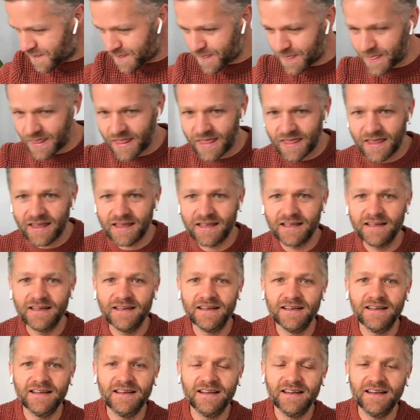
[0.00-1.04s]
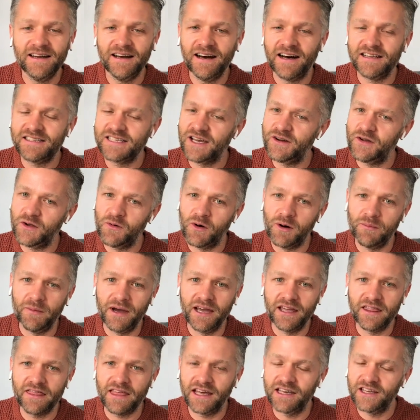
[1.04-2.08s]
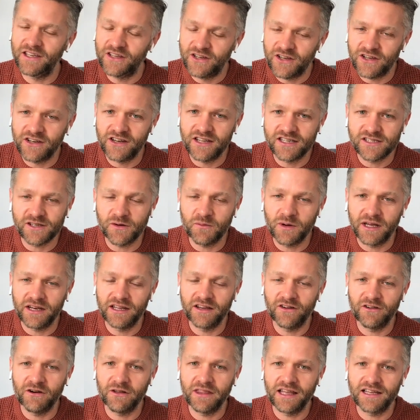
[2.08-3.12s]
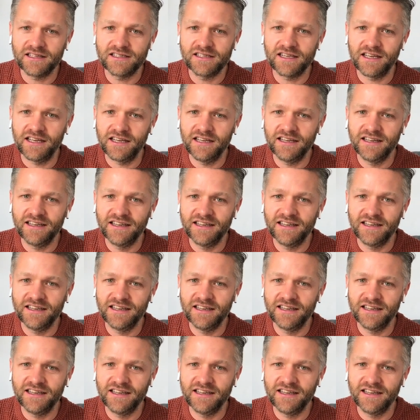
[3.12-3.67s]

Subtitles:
I tell you what, mate, thank goodness I went and got that tea.